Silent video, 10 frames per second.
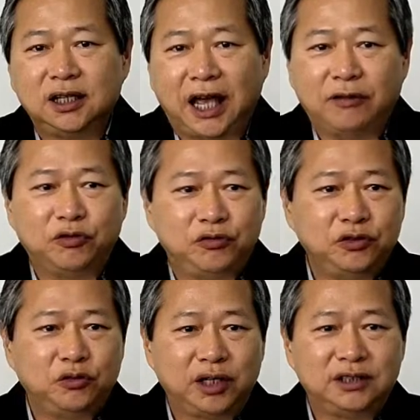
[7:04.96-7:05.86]
have a
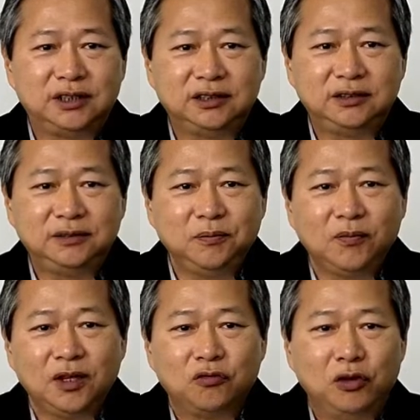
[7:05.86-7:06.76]
few questions.
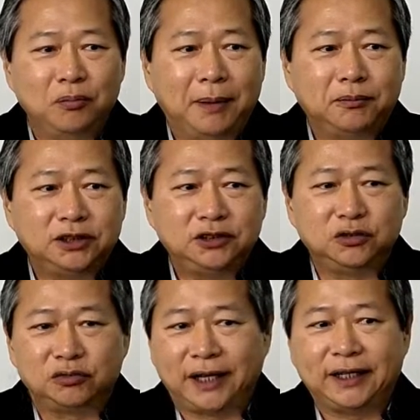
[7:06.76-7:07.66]
Remember
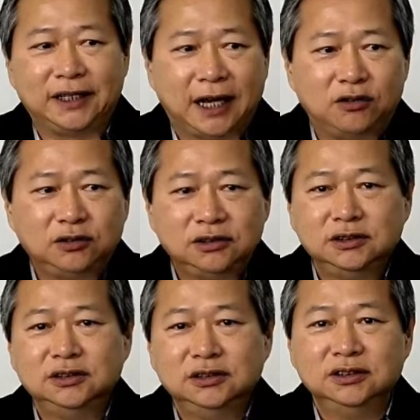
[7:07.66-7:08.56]
to write it down
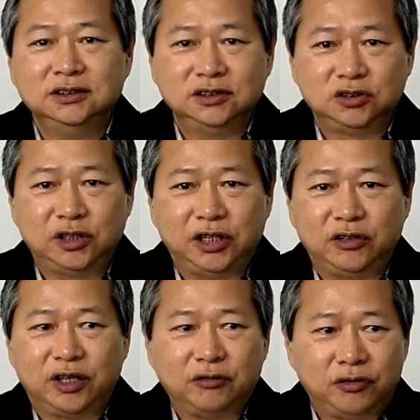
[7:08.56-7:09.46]
so that
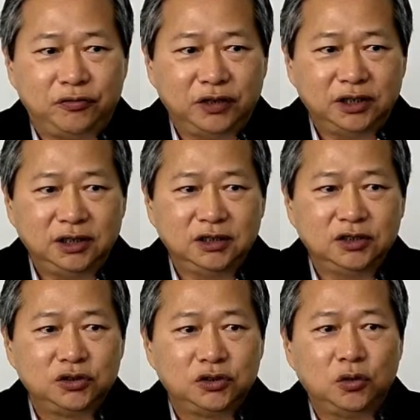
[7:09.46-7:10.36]
you can refer.
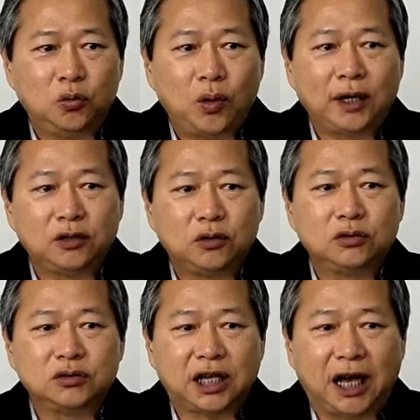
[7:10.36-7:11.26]
So what
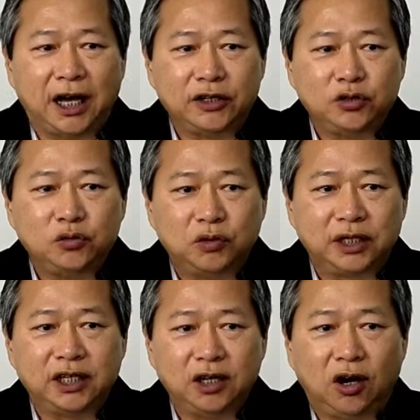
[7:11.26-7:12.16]
goals are you
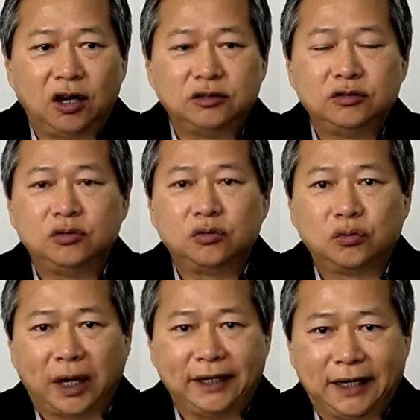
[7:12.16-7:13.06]
working on
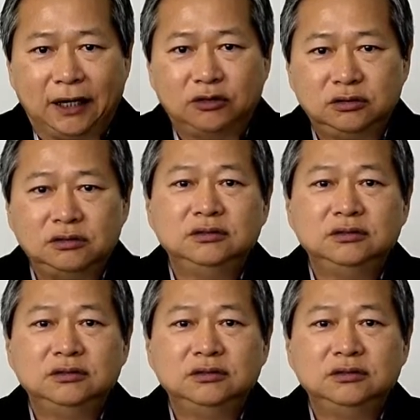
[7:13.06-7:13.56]
right now